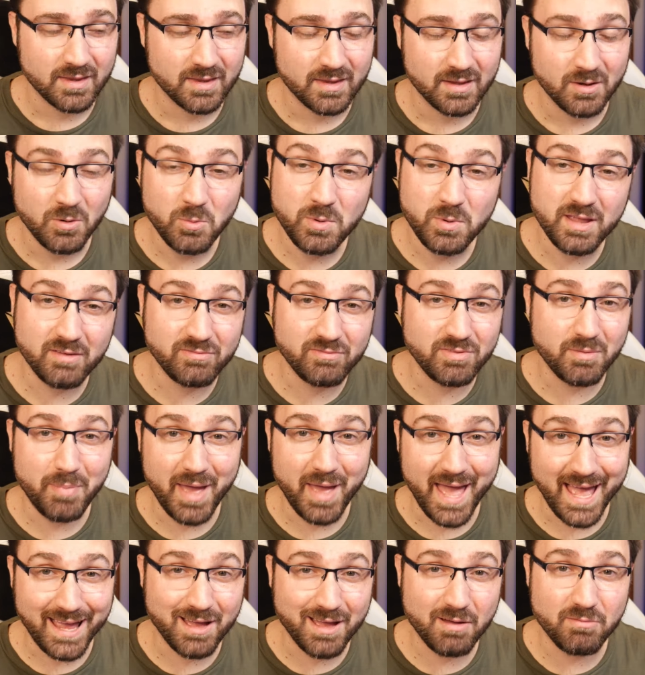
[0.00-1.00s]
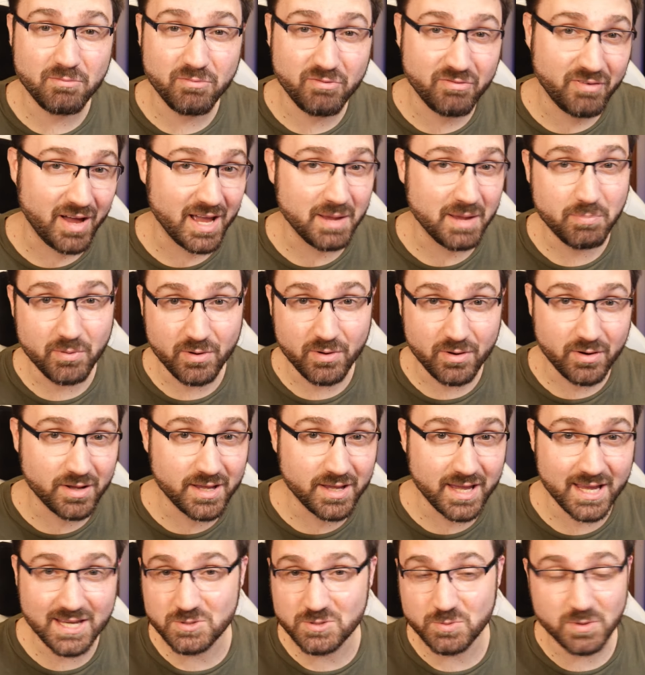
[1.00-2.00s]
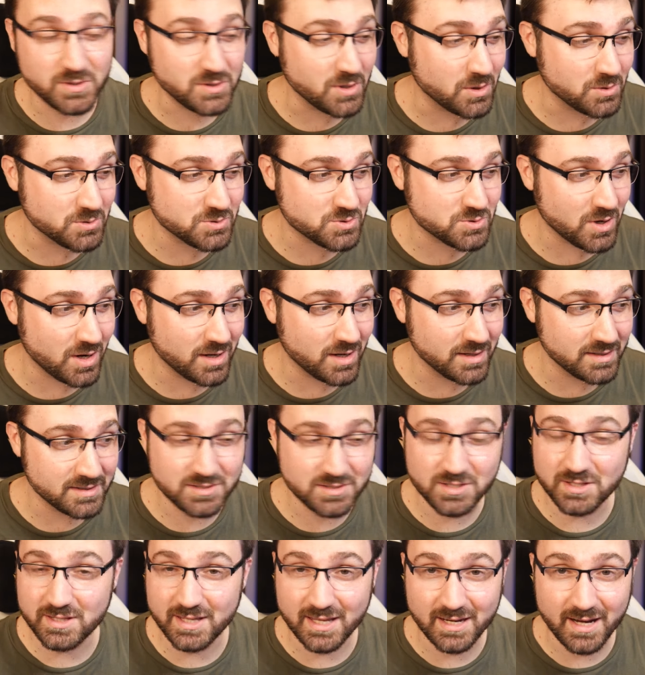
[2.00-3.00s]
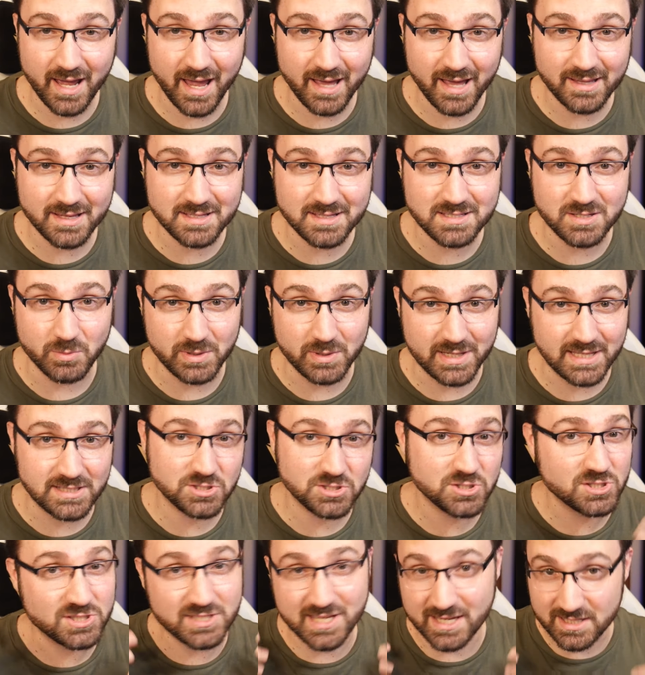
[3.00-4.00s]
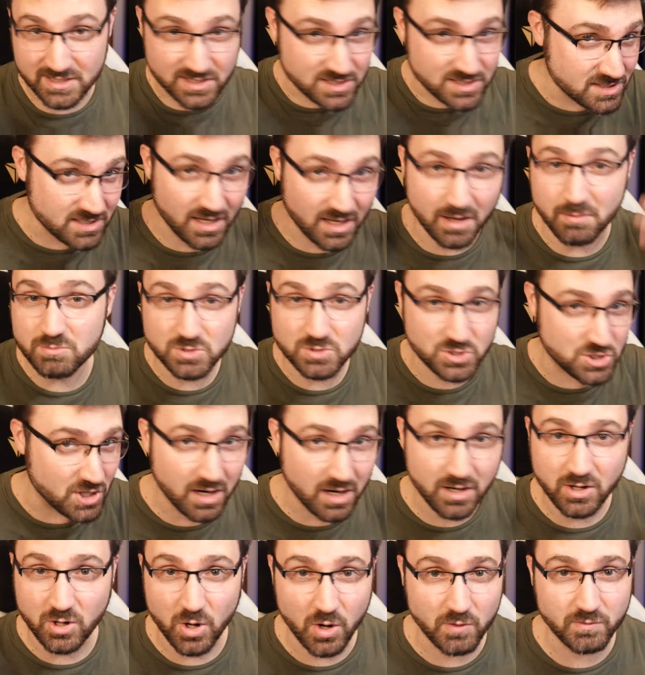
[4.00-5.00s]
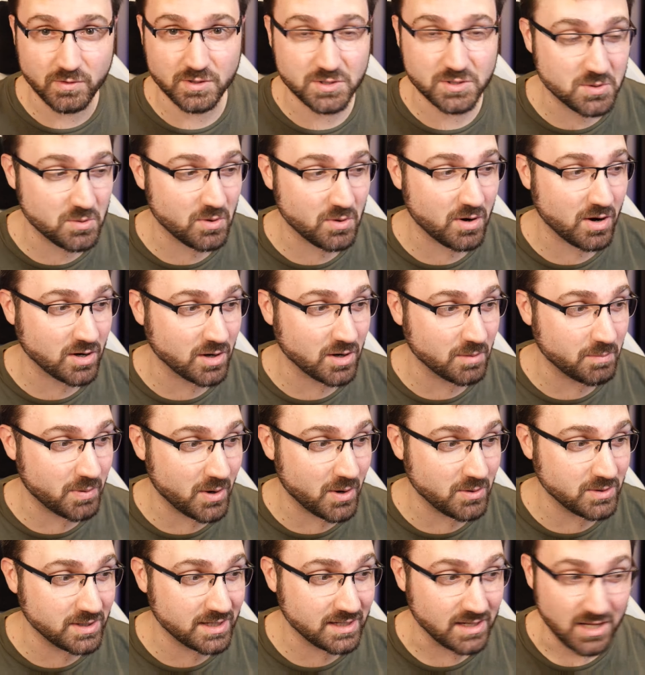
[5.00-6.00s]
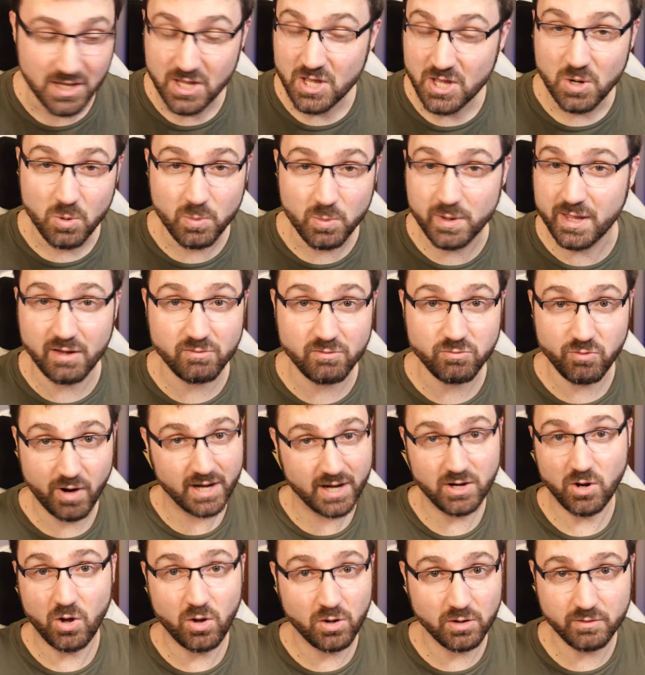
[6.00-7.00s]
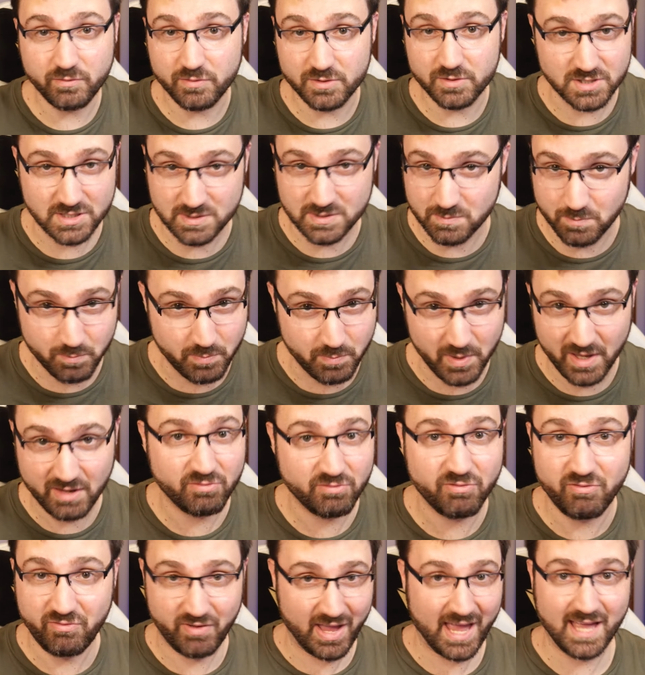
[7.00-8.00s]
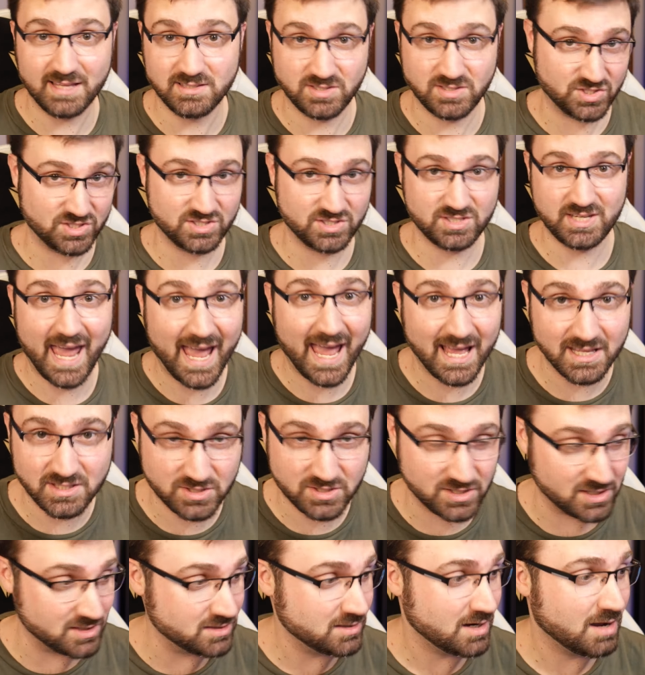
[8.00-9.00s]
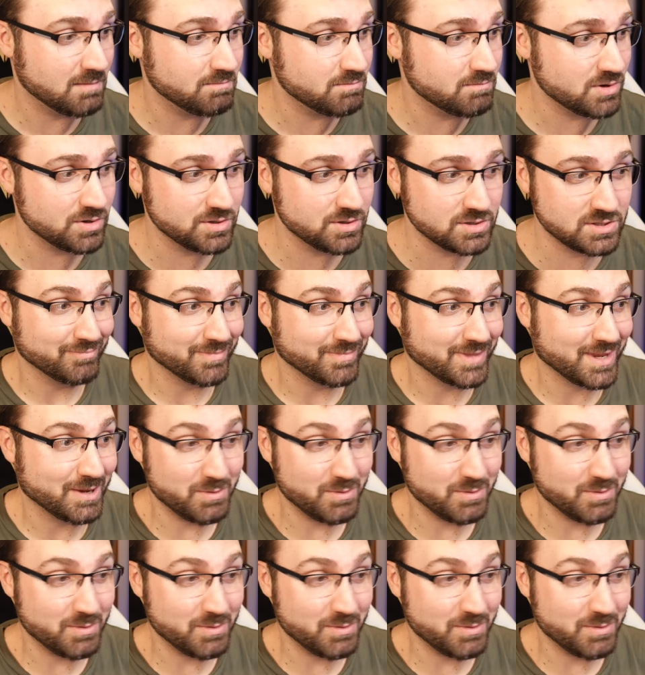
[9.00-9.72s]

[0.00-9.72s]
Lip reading: We have the backup Viper in case we don't draw into the Annihilus and we need to just get some junk over to our opponent. We have Red Hulk for just big fat stats and numbers. We've